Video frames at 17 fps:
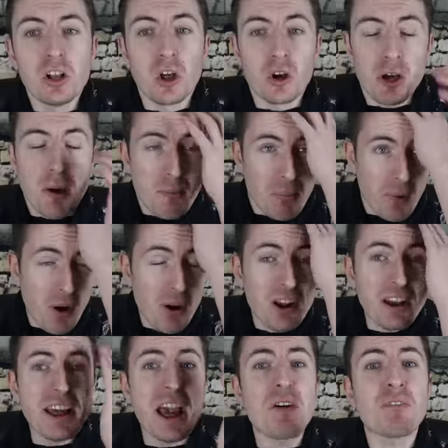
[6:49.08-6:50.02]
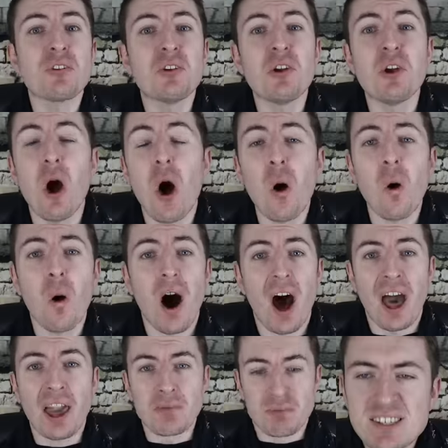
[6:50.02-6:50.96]
Look, Burnley have no
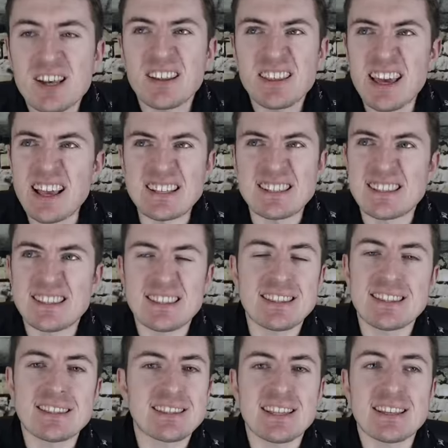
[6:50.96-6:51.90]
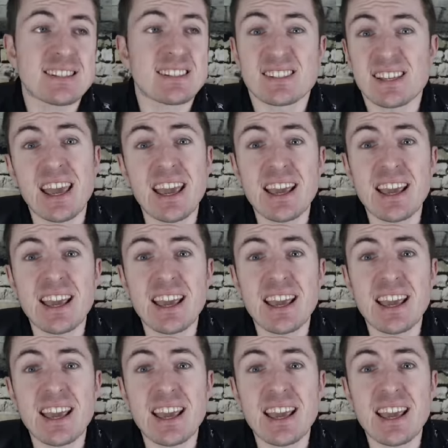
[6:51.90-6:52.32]
hype. So this is